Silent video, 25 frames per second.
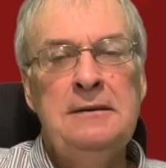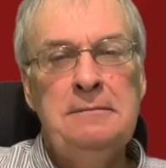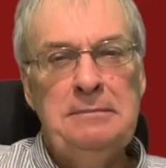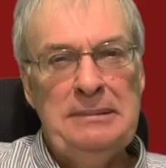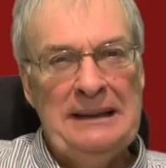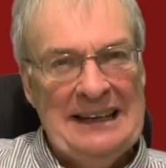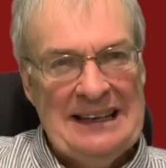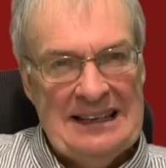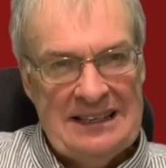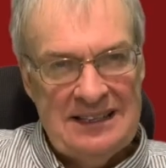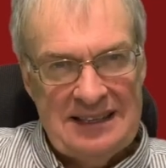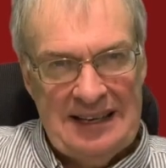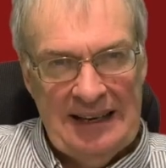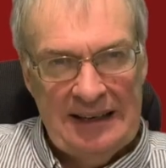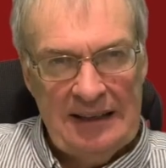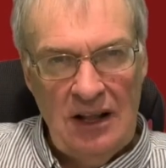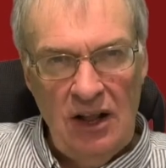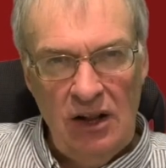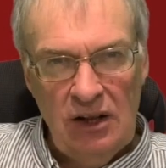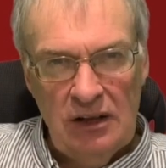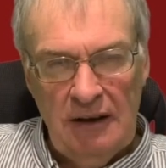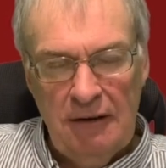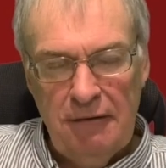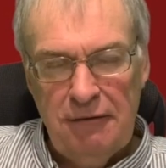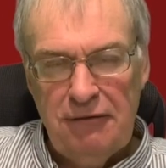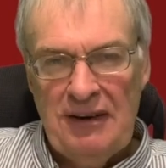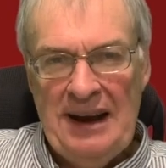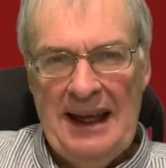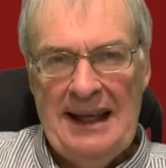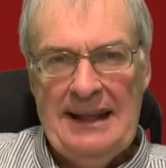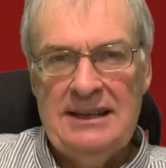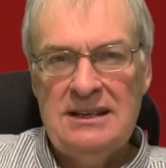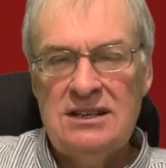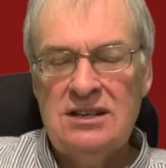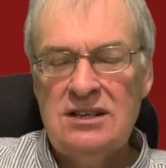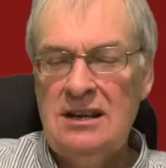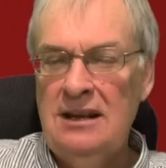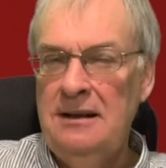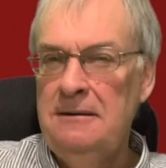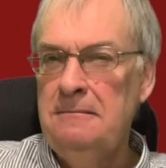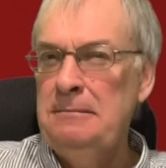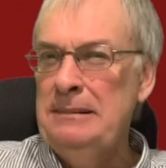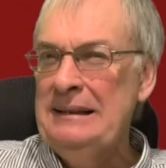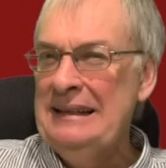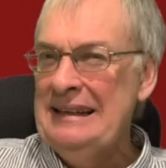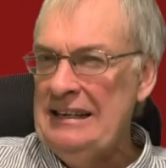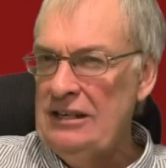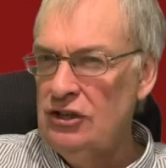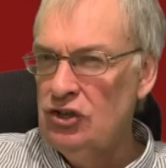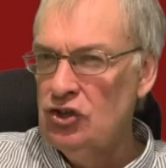please tell all your friends.
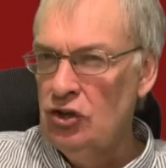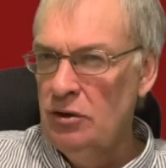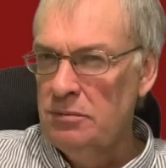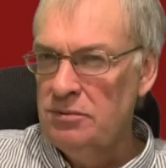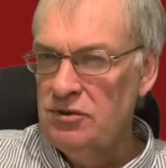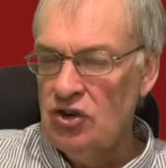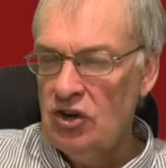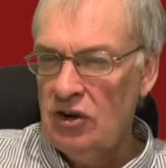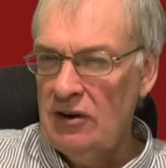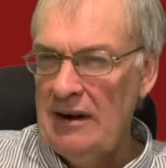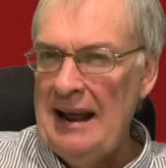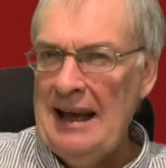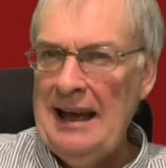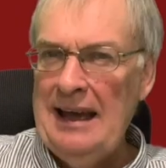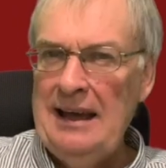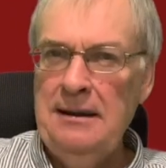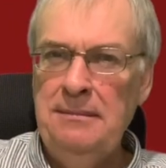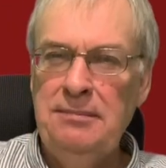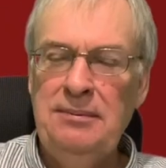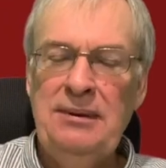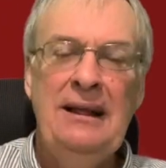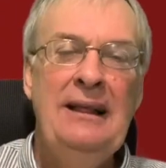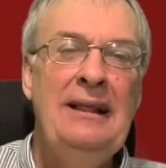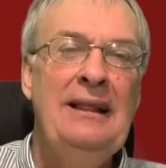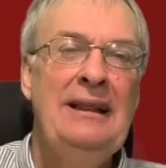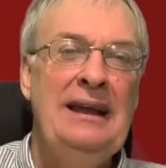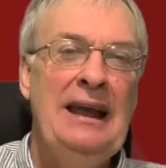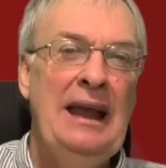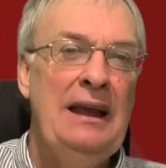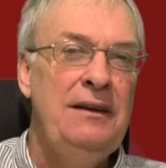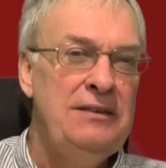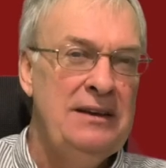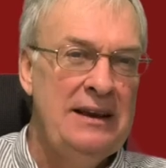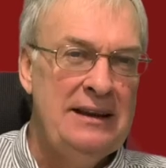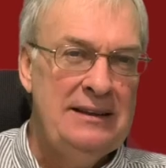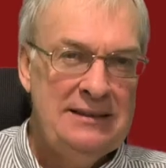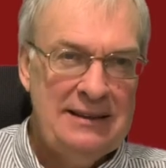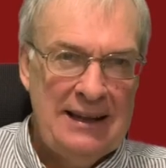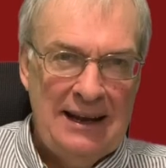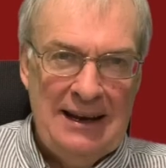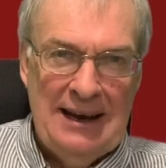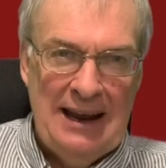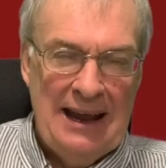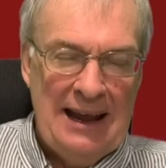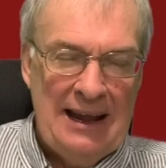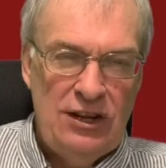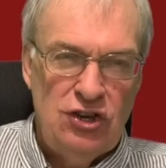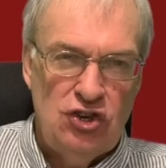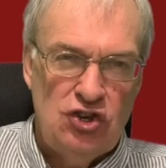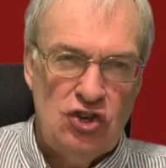Please subscribe. If you didn't
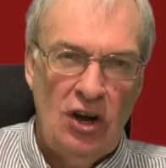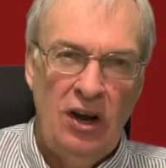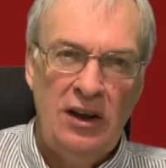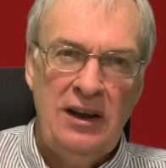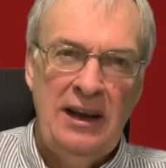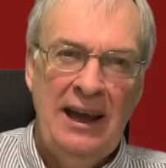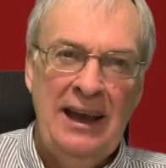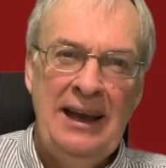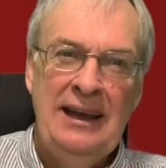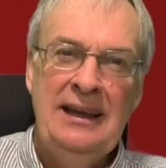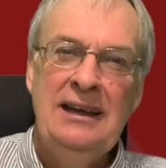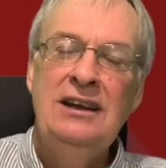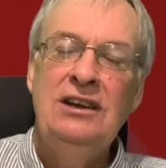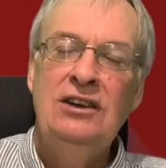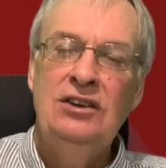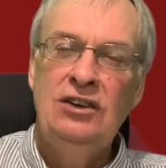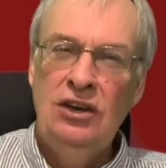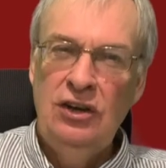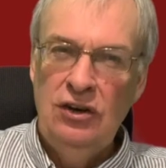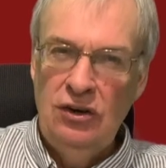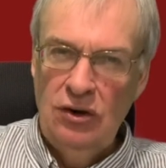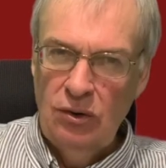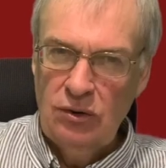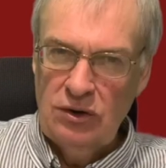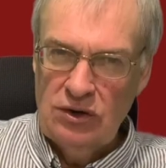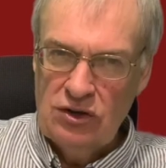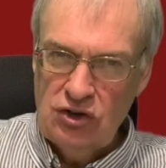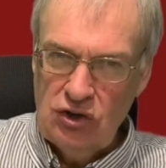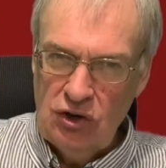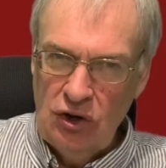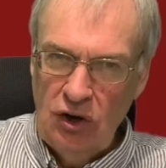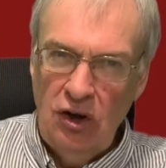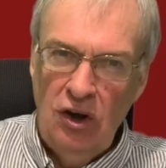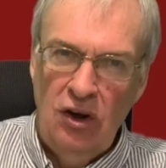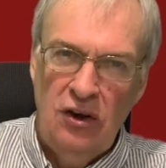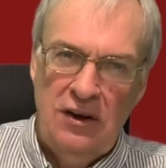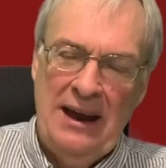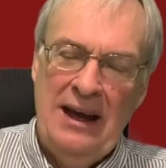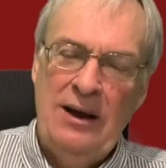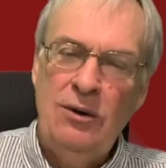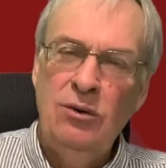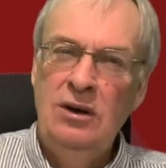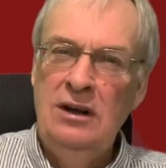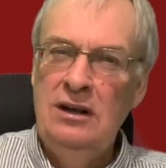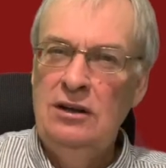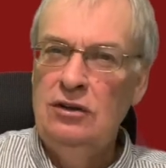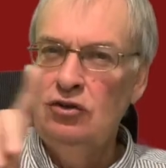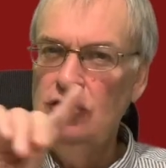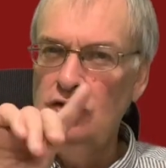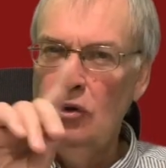enjoy it, you know the score now.
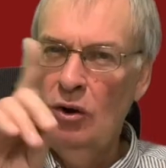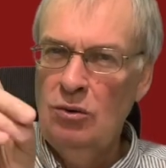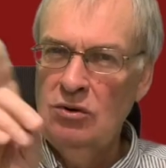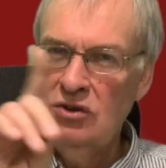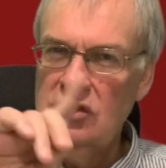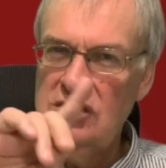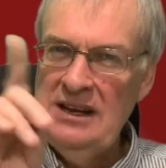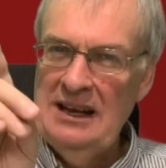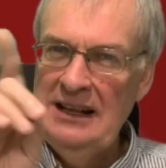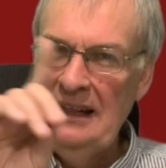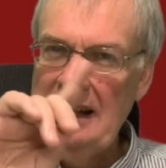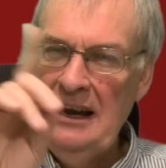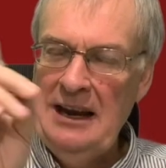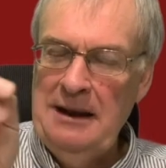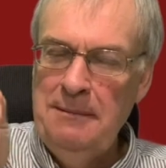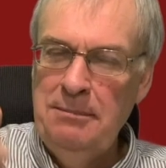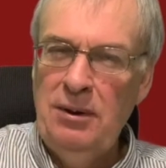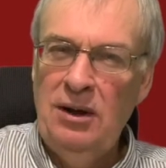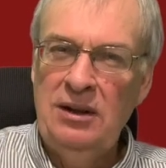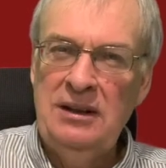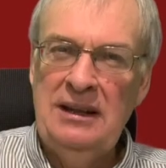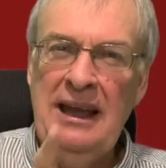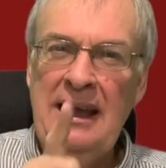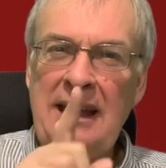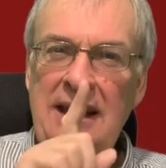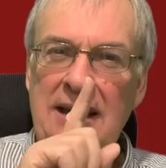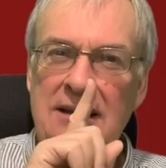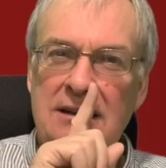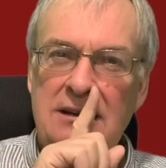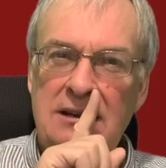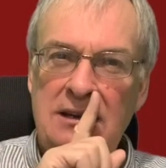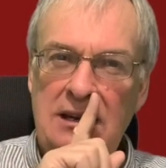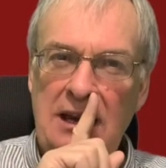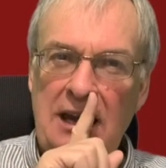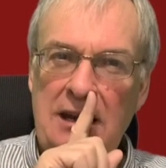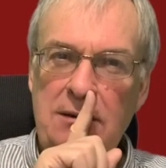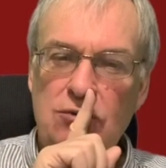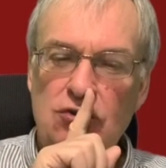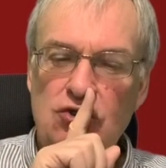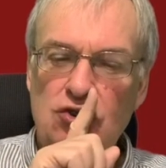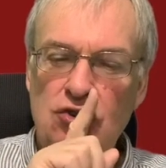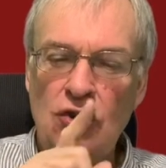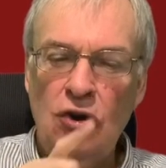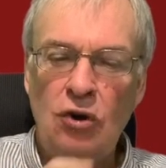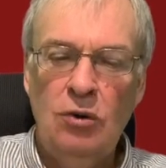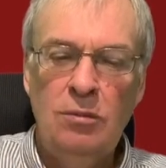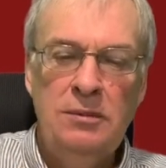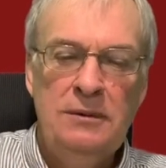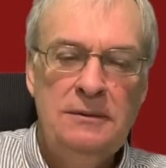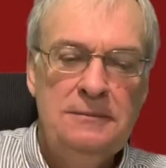Don't tell anybody. Keep
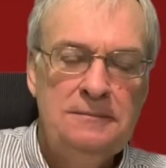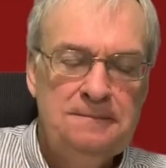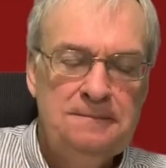stum.